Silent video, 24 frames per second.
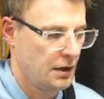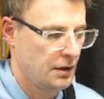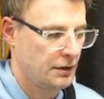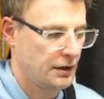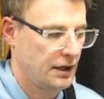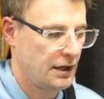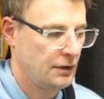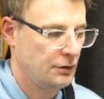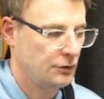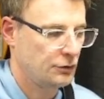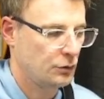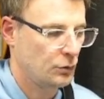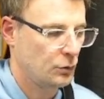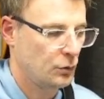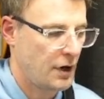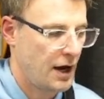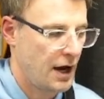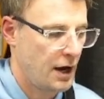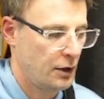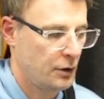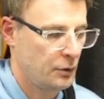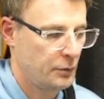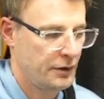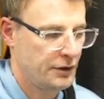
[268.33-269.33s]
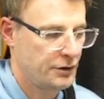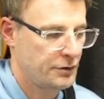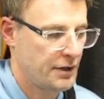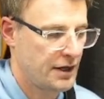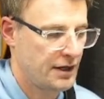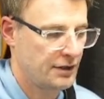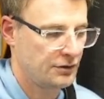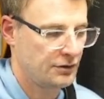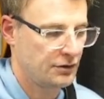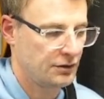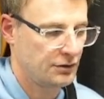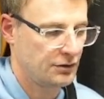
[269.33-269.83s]
Okay, so how do we
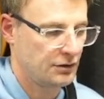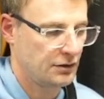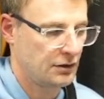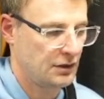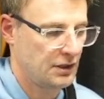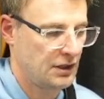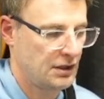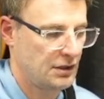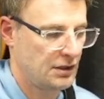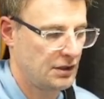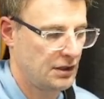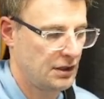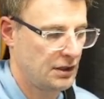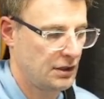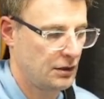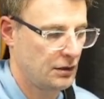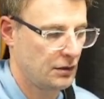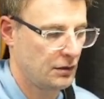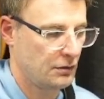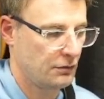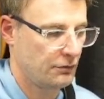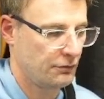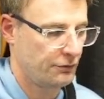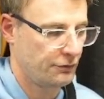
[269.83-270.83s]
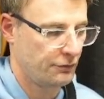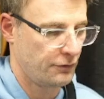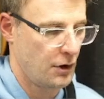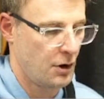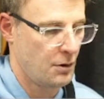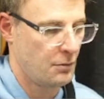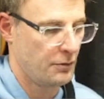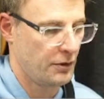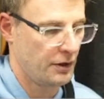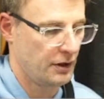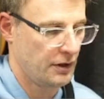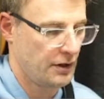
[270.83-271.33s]
transition into here
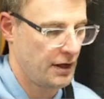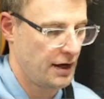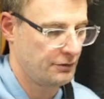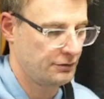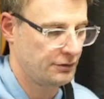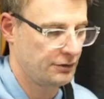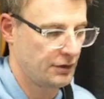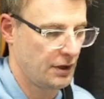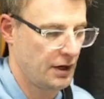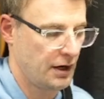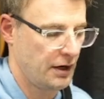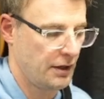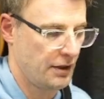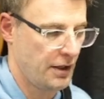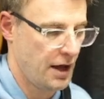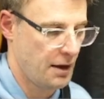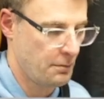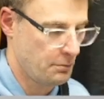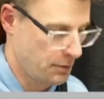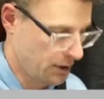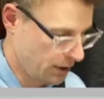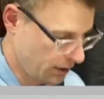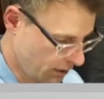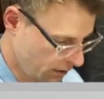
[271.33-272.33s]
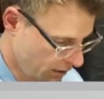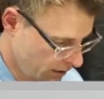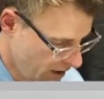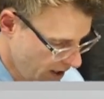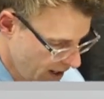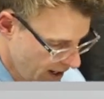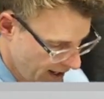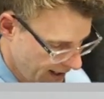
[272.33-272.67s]
from the left side of that mirror?